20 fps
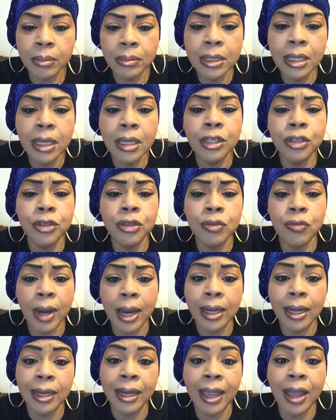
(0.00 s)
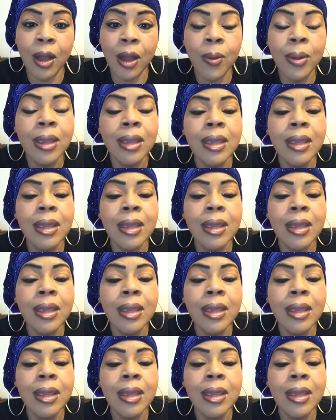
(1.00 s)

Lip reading: telling you right now,